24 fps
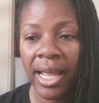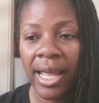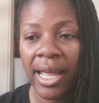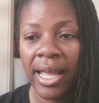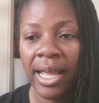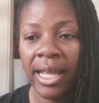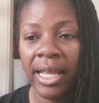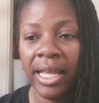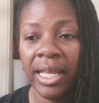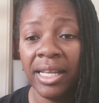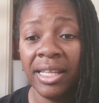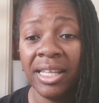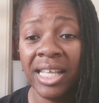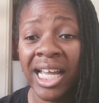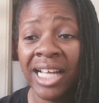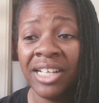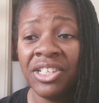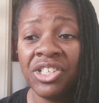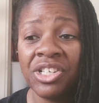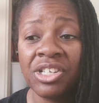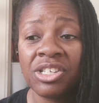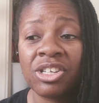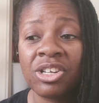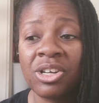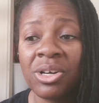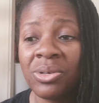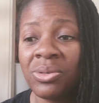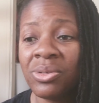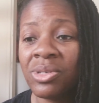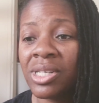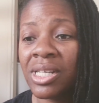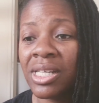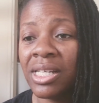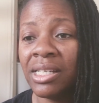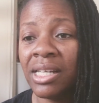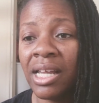And that just goes
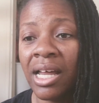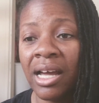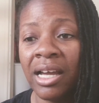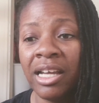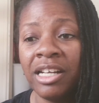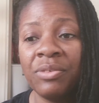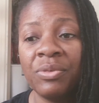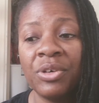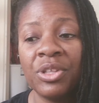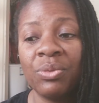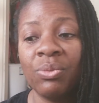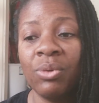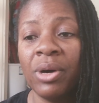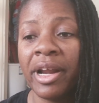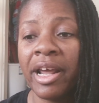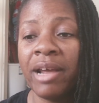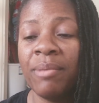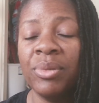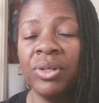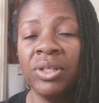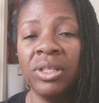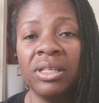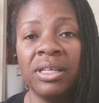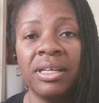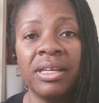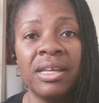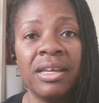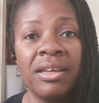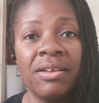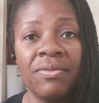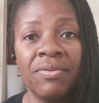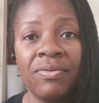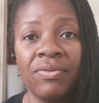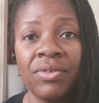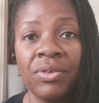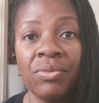in line with what I believe
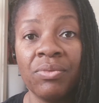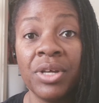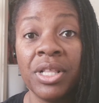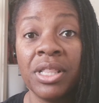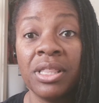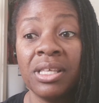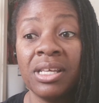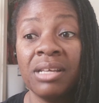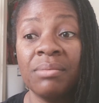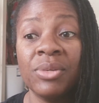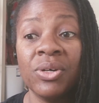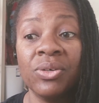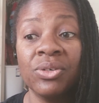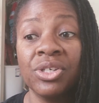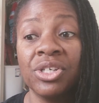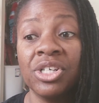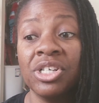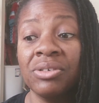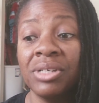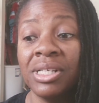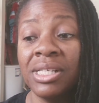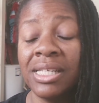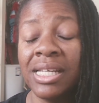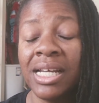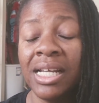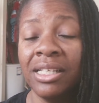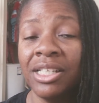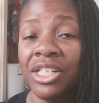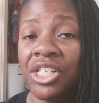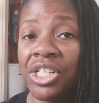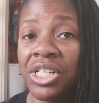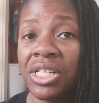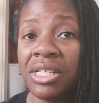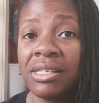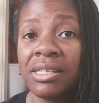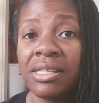with emotional
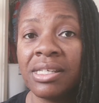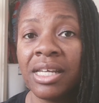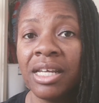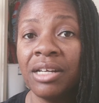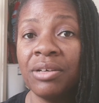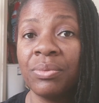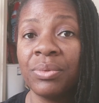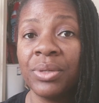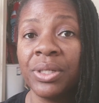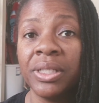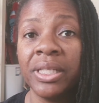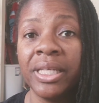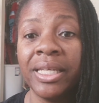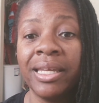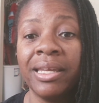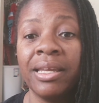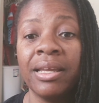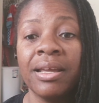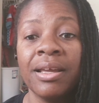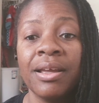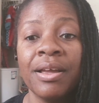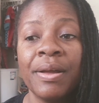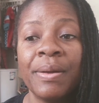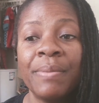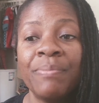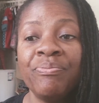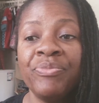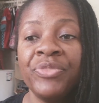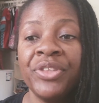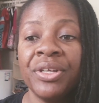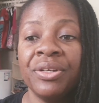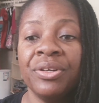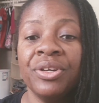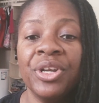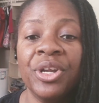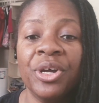intelligence and really
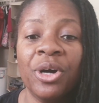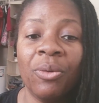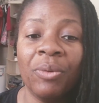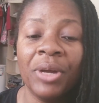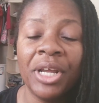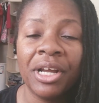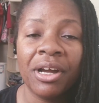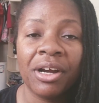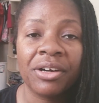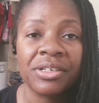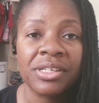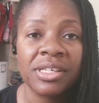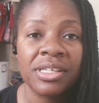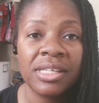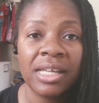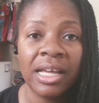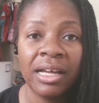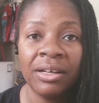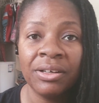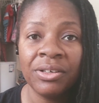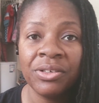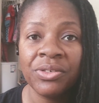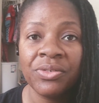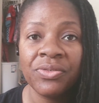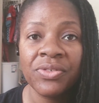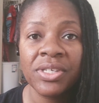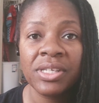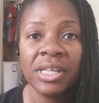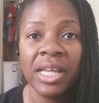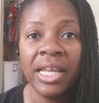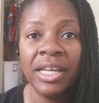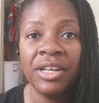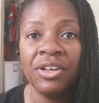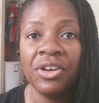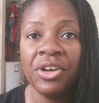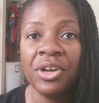knowing ourselves
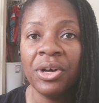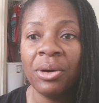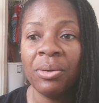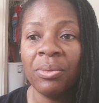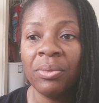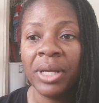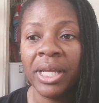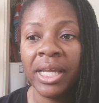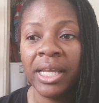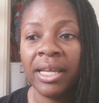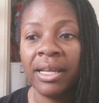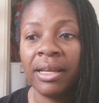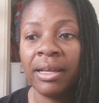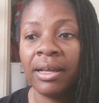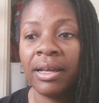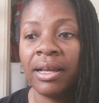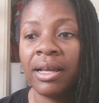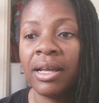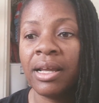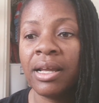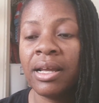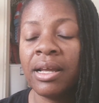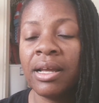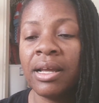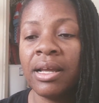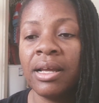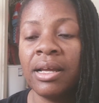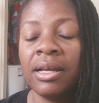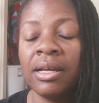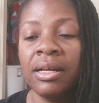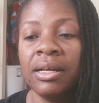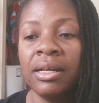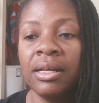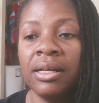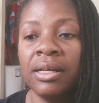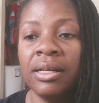and knowing
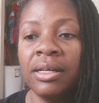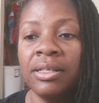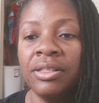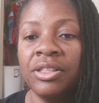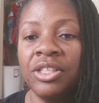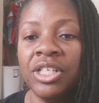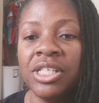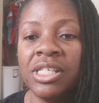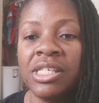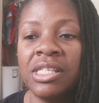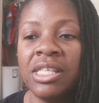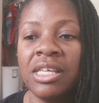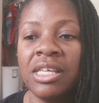thus the